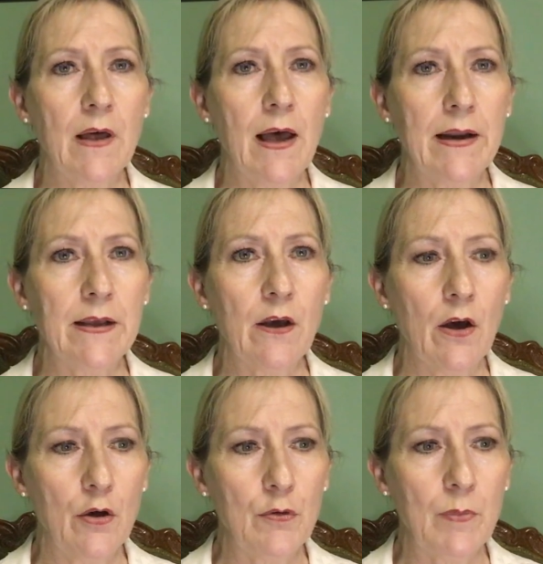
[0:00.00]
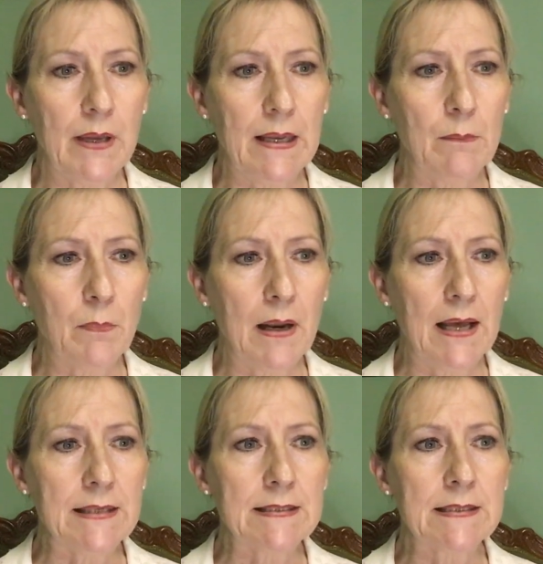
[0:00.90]
the honeycomb in
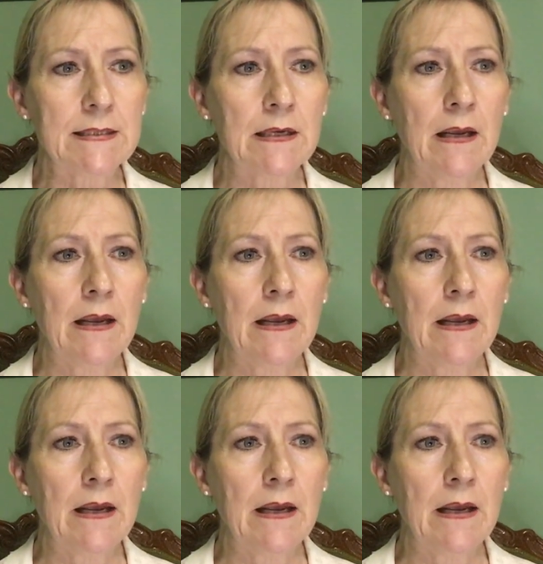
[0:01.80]
place.